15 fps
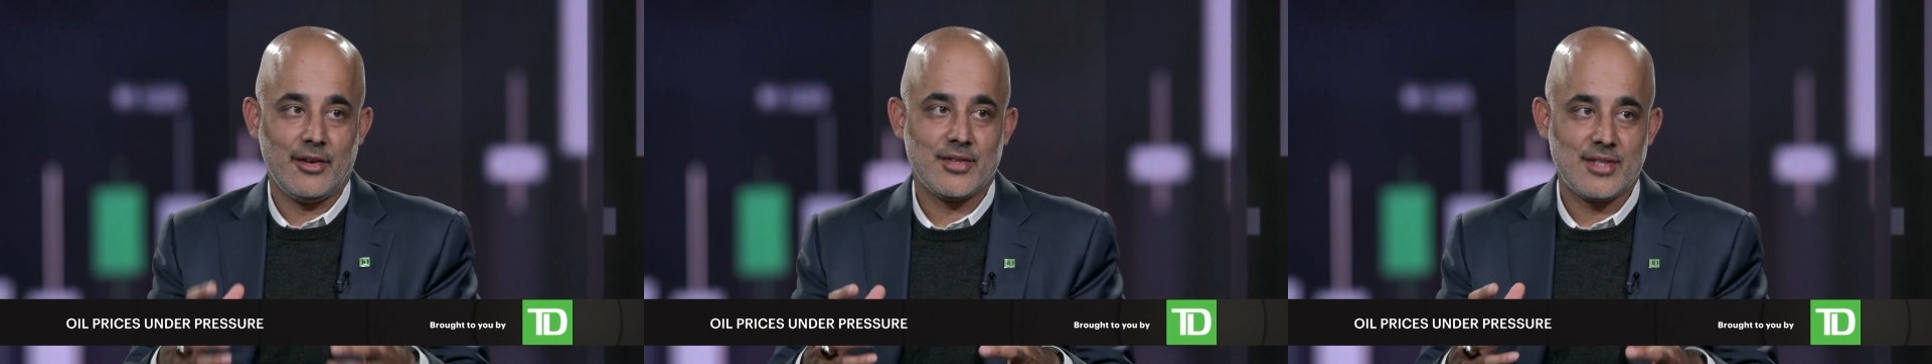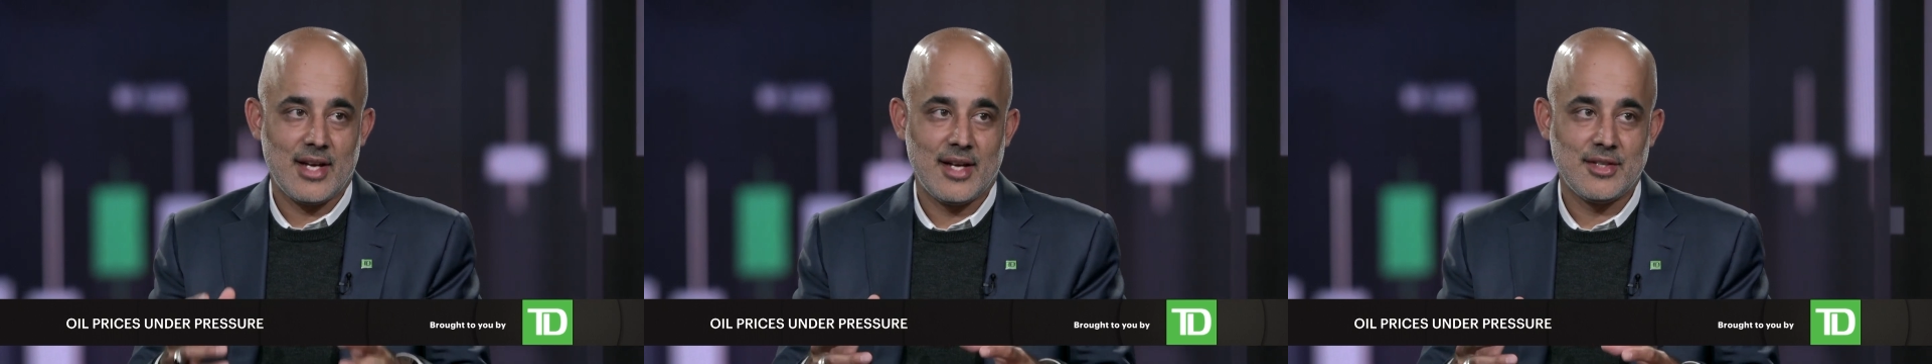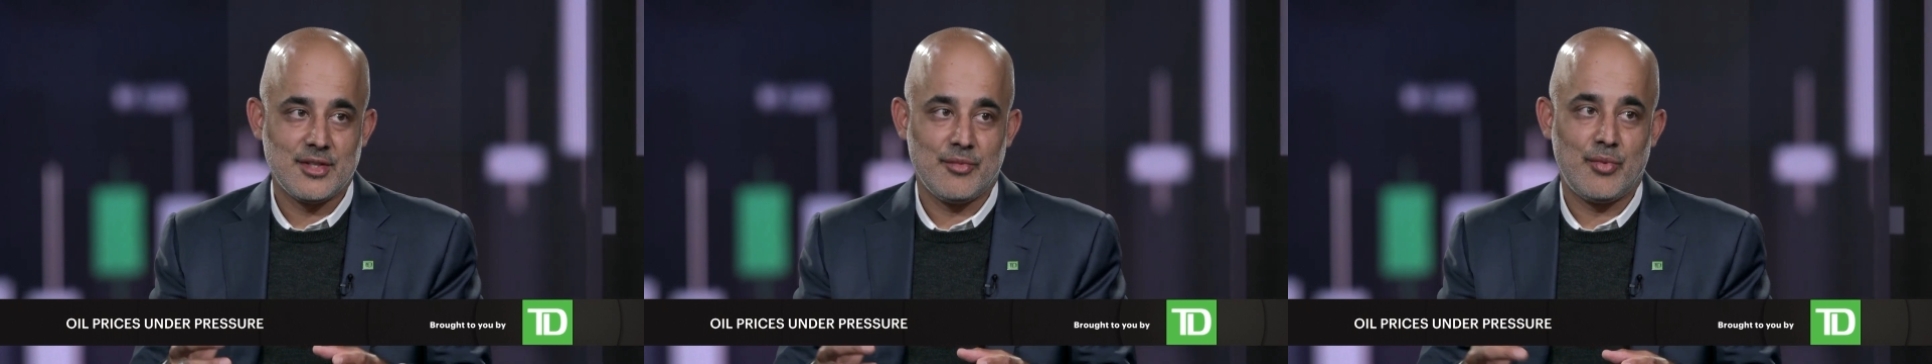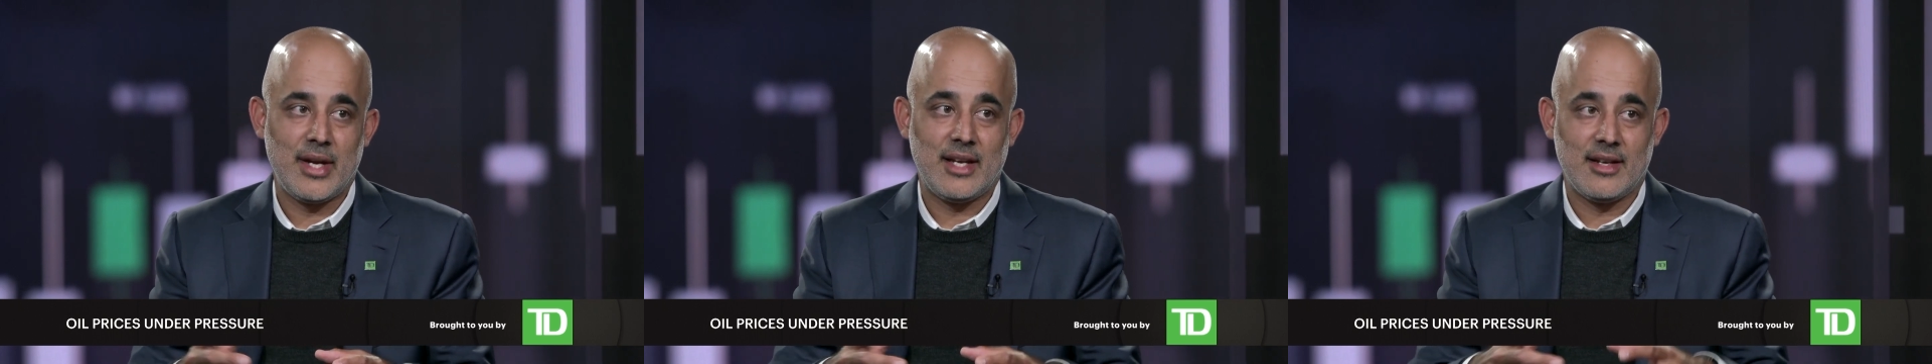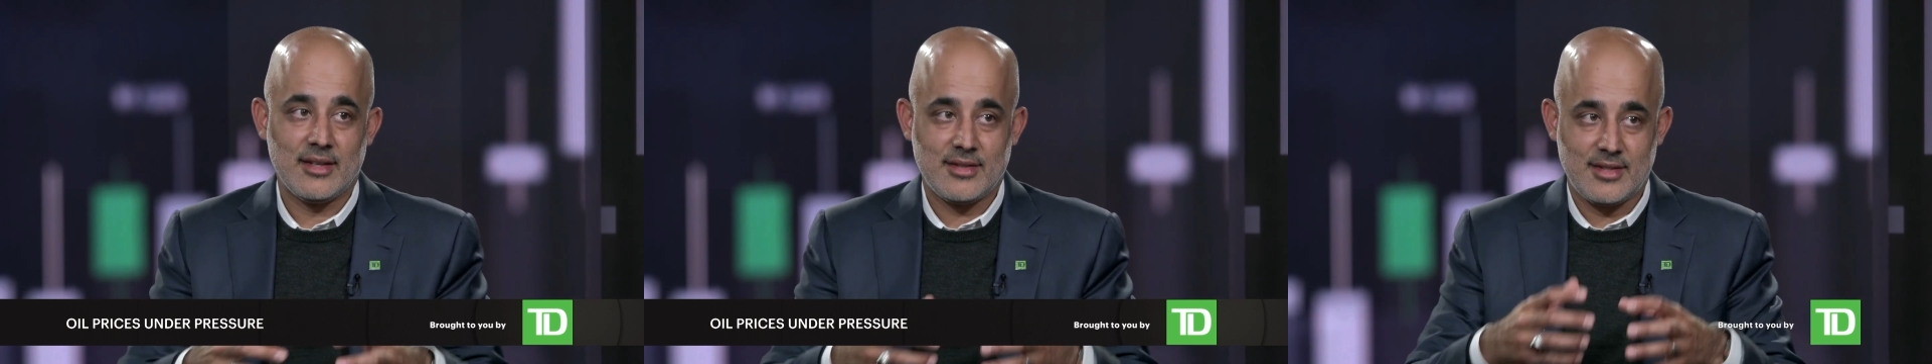signs of
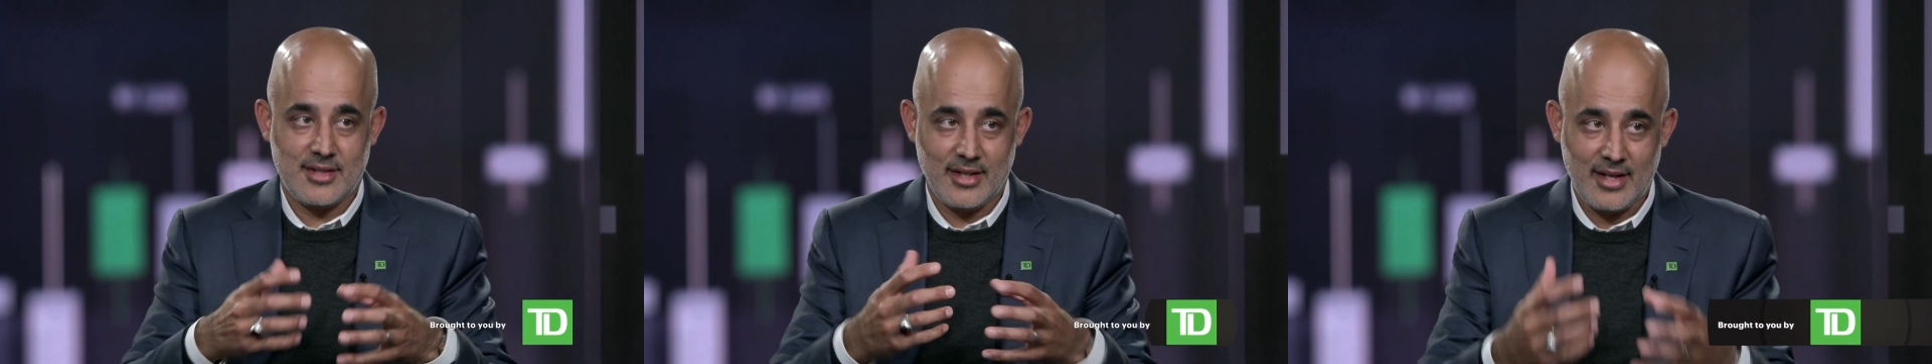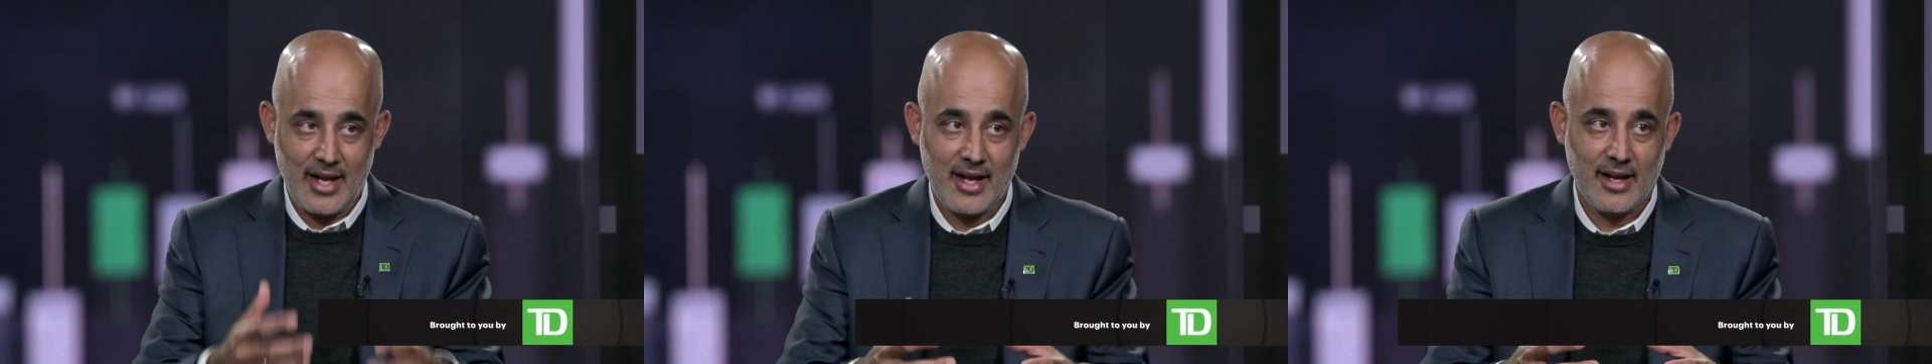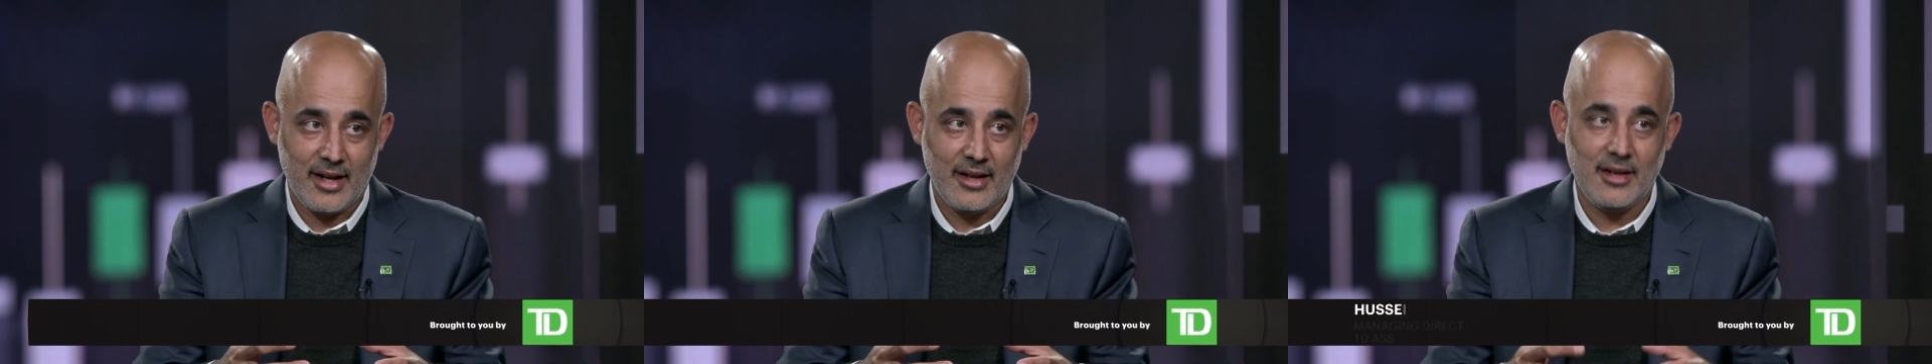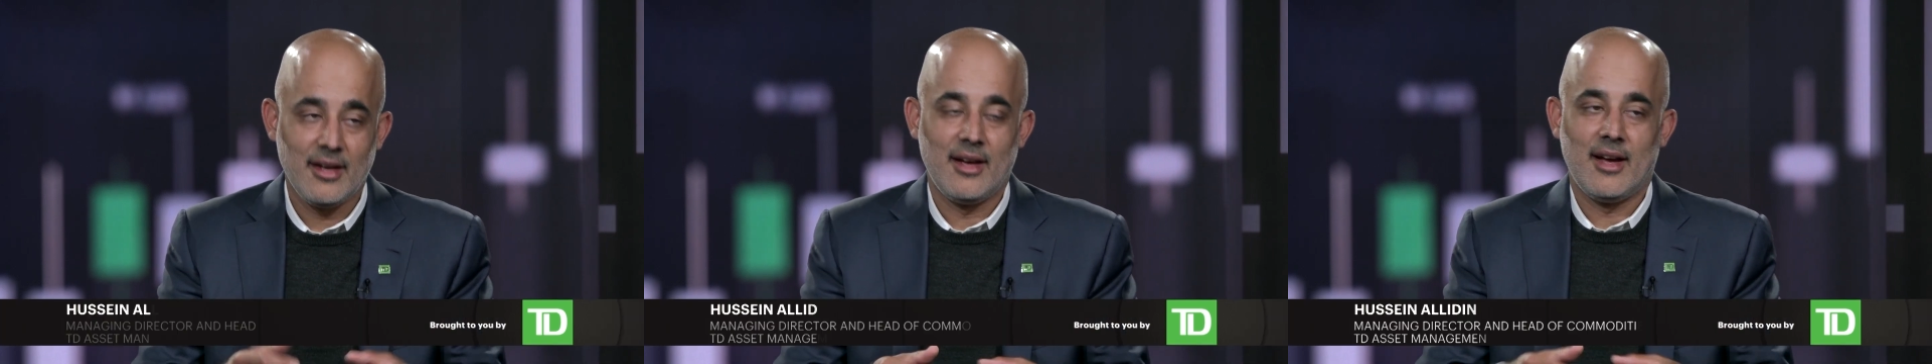weakness today.